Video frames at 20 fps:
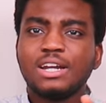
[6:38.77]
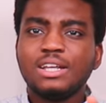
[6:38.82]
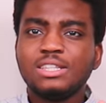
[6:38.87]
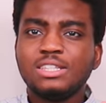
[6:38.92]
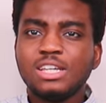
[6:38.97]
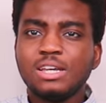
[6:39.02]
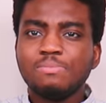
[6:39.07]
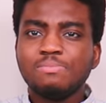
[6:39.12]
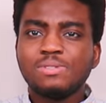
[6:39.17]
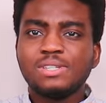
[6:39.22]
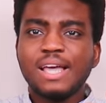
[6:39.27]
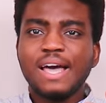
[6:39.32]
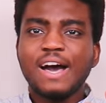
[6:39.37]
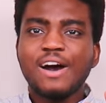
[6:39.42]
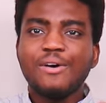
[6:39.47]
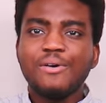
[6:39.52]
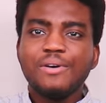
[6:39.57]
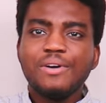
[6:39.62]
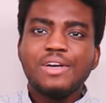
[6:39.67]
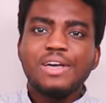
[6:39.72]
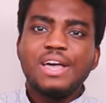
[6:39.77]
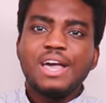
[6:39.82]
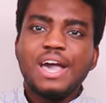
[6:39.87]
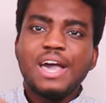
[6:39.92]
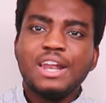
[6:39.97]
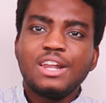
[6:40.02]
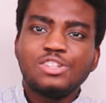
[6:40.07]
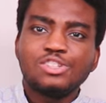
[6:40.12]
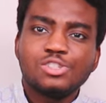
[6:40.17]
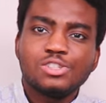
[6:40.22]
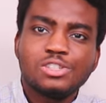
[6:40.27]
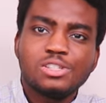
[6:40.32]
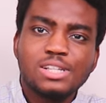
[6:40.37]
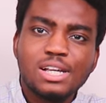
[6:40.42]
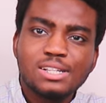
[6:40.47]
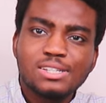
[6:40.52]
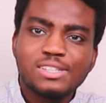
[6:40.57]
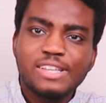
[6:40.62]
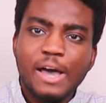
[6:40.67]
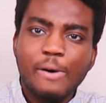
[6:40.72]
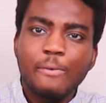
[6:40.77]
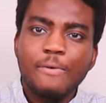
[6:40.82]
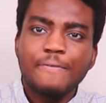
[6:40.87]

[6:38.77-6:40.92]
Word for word: of dims out. And it just does that